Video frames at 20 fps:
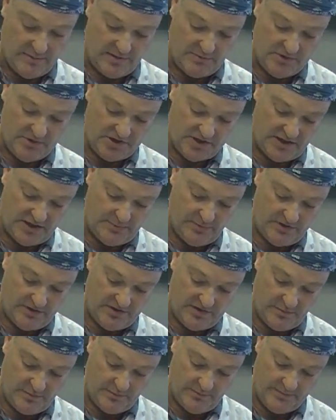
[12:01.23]
I'm just going to
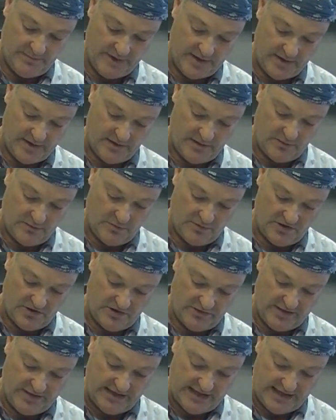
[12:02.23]
put some
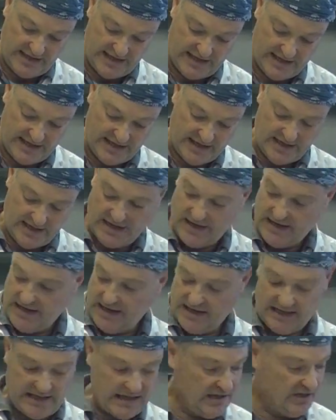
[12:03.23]
water in there,
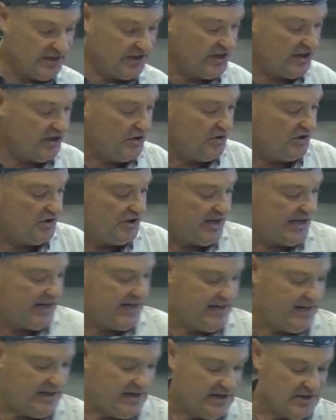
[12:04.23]
and I'm going to use
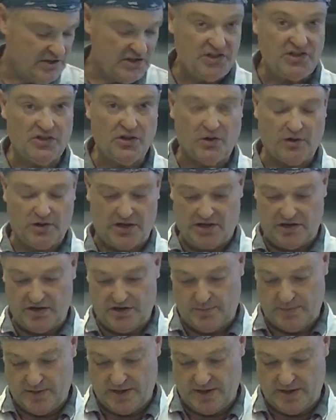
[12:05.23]
a stock cube.